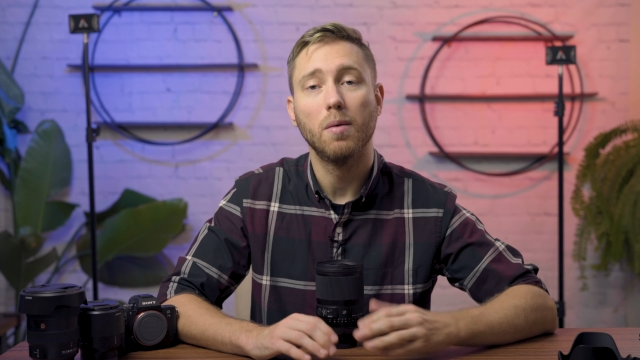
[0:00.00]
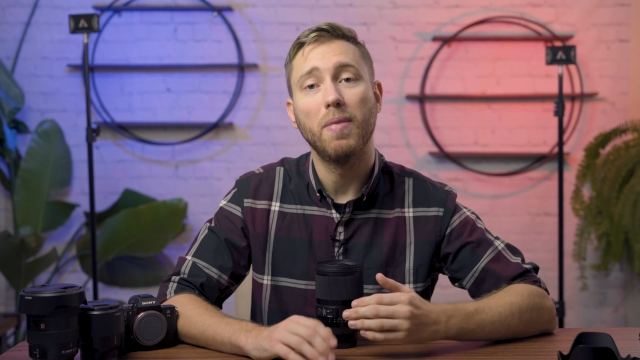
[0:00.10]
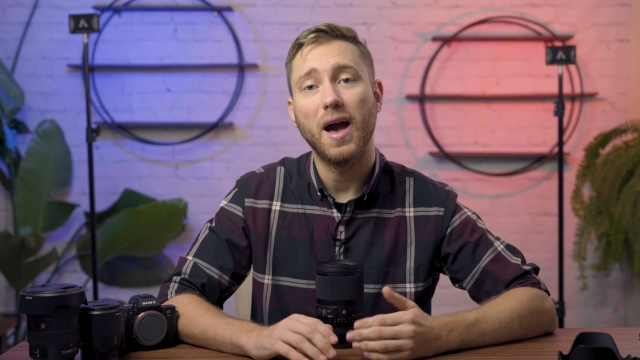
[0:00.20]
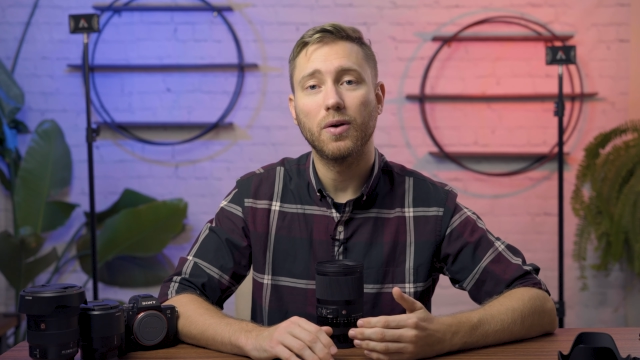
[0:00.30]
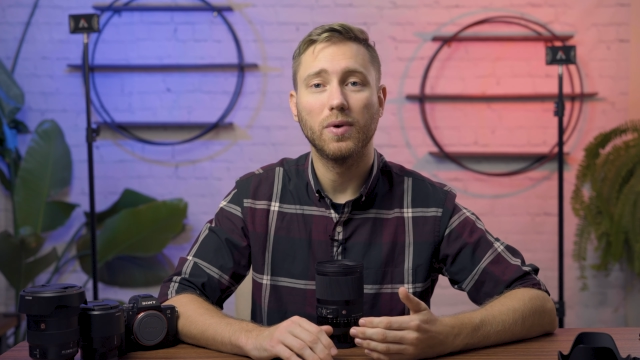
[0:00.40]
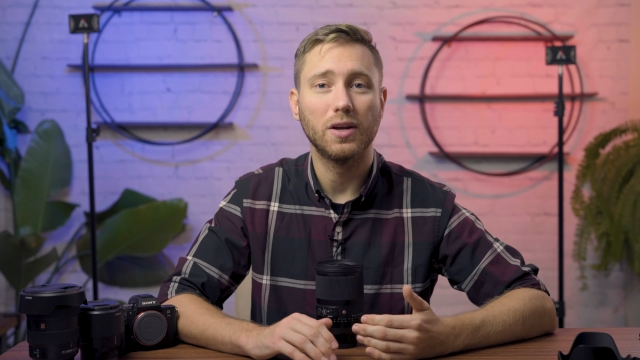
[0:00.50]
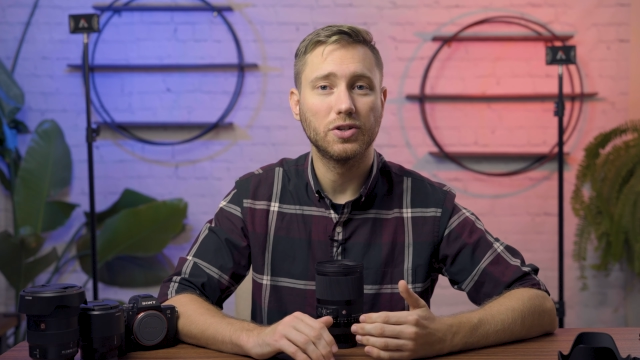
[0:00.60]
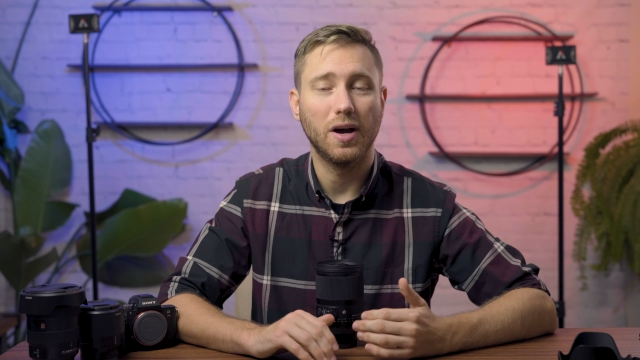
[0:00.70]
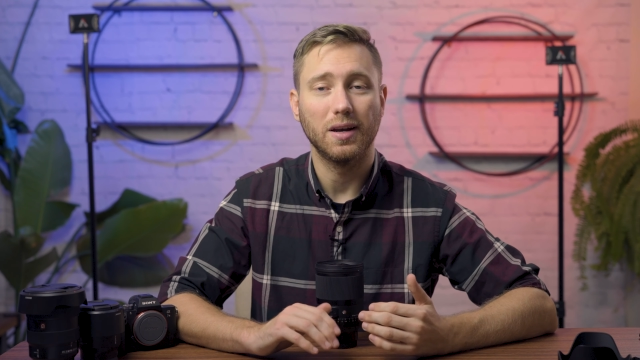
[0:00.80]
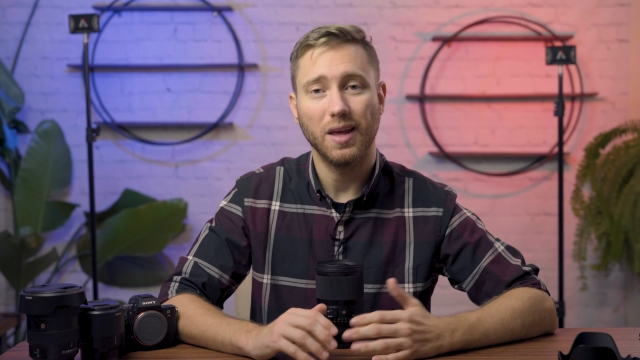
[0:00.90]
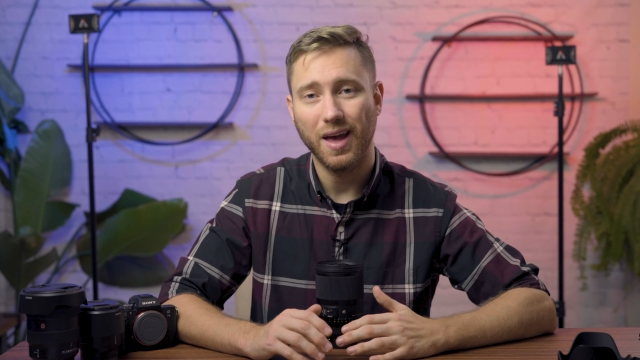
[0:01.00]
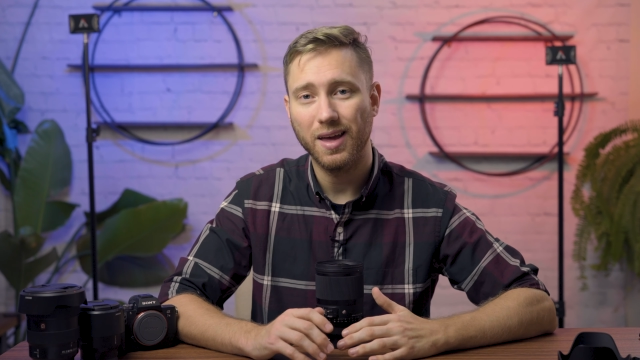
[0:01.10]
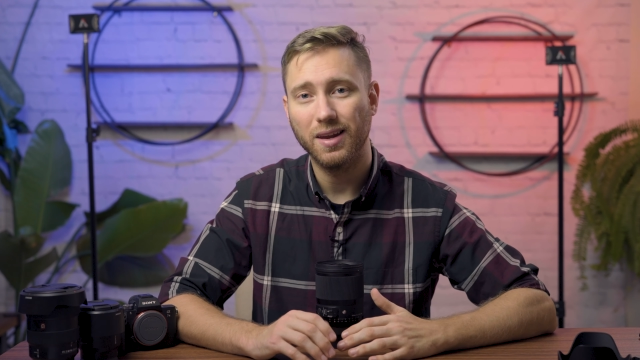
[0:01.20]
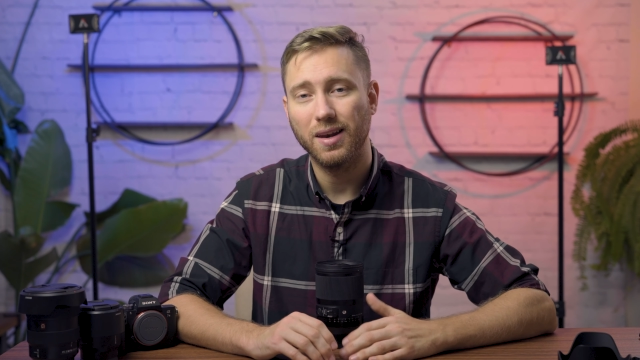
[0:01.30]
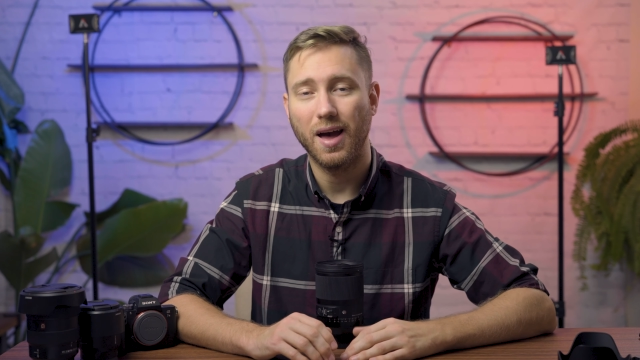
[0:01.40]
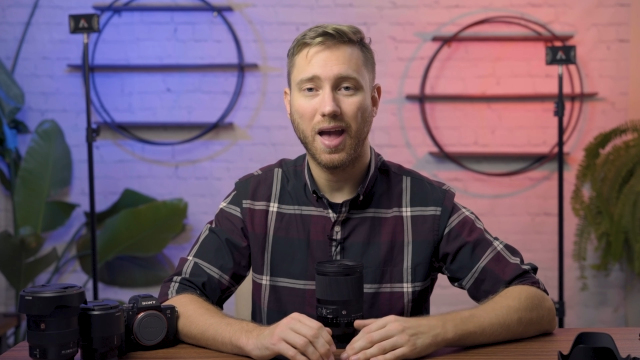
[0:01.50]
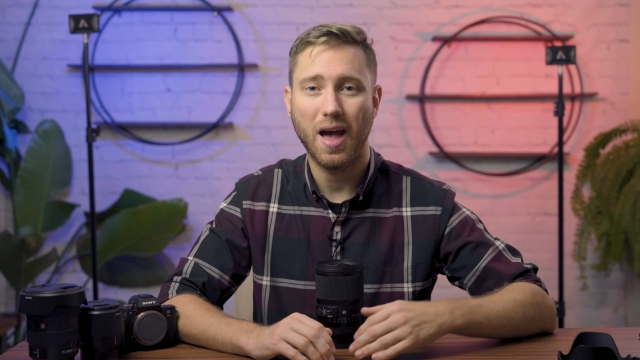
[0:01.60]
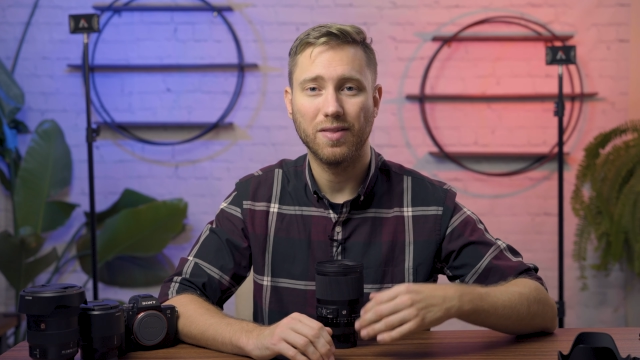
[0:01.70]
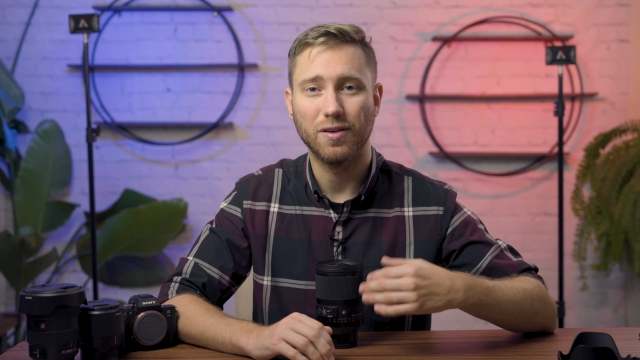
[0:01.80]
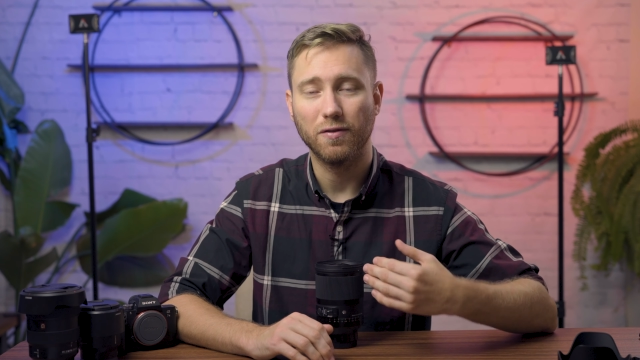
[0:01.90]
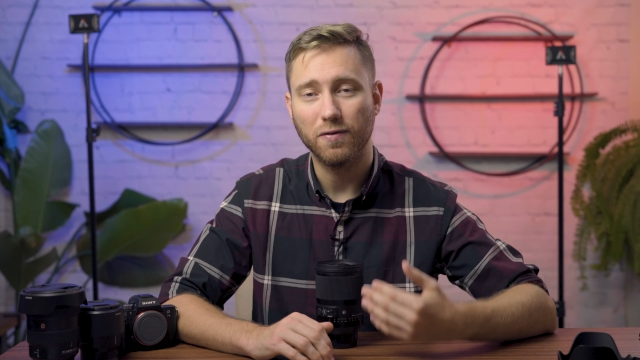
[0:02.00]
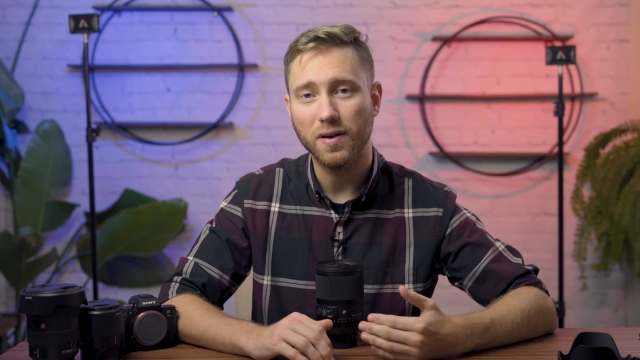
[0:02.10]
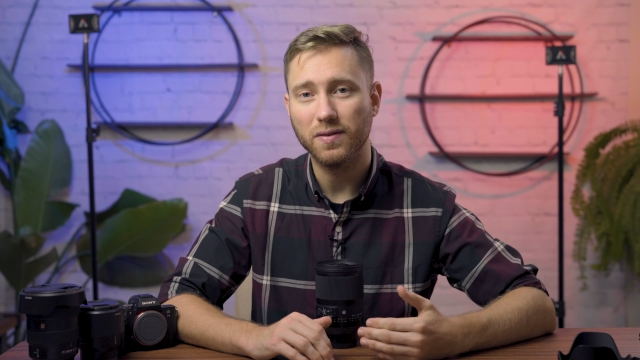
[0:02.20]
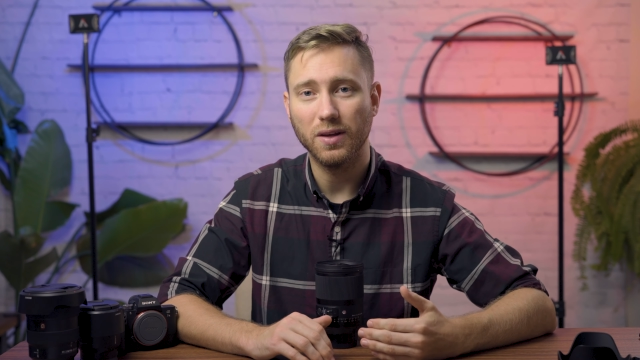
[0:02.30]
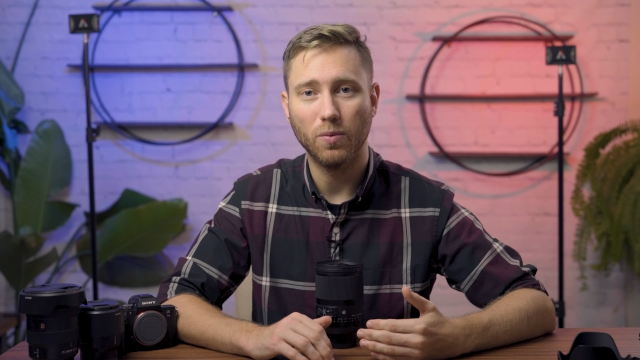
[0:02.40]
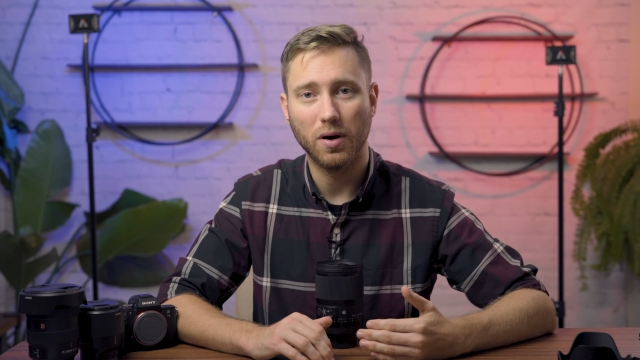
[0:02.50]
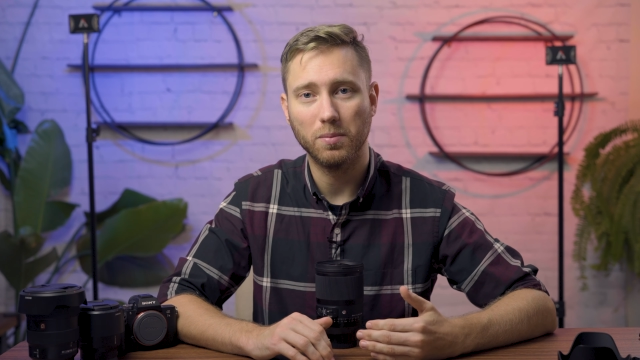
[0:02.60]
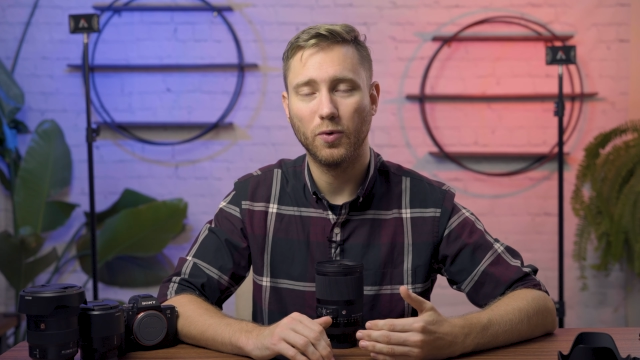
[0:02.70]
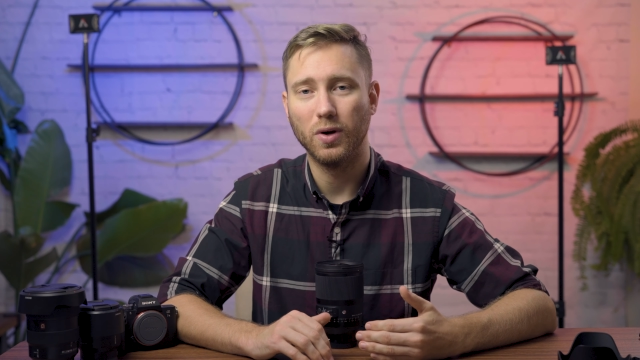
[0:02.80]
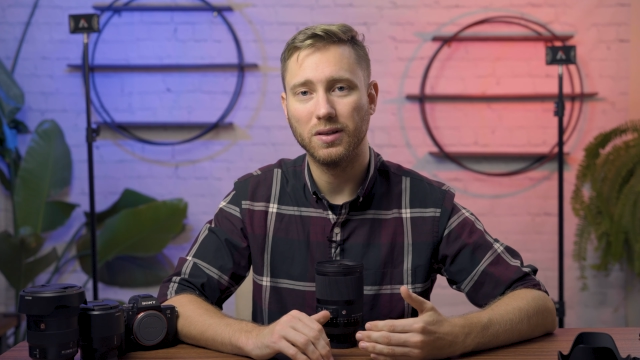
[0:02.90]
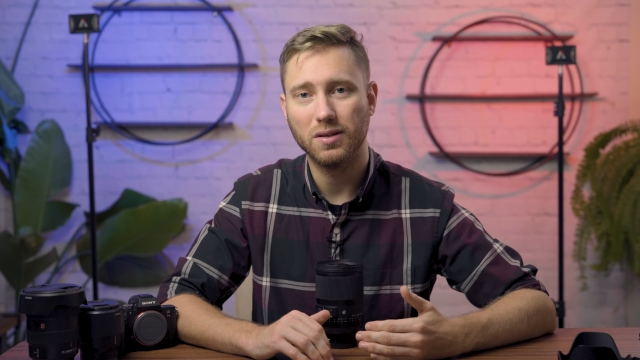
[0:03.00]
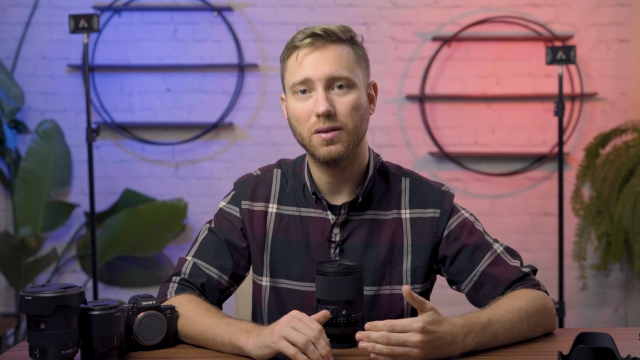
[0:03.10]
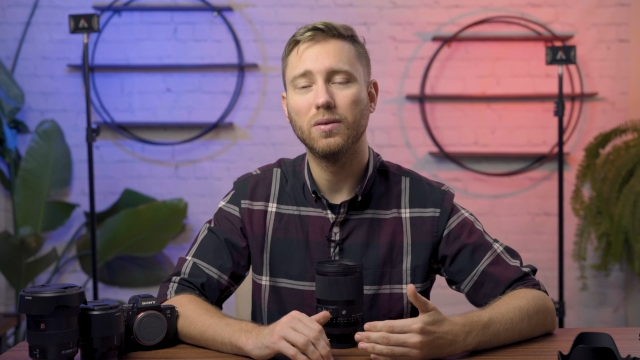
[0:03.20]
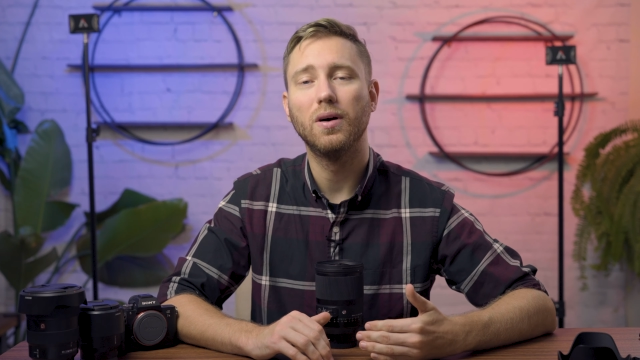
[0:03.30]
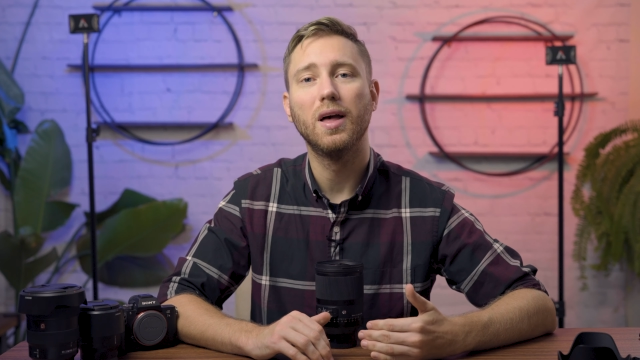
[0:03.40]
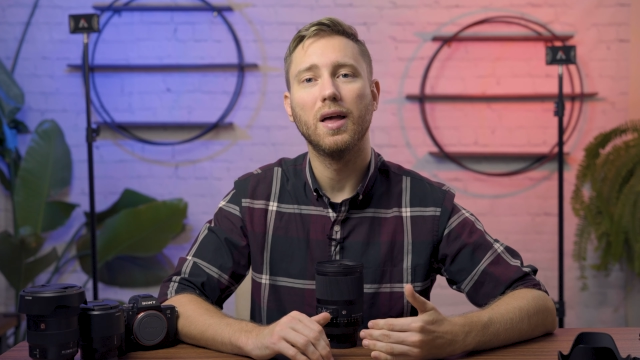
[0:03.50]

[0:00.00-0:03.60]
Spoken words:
Back when I shot Canon, I had the 51.2,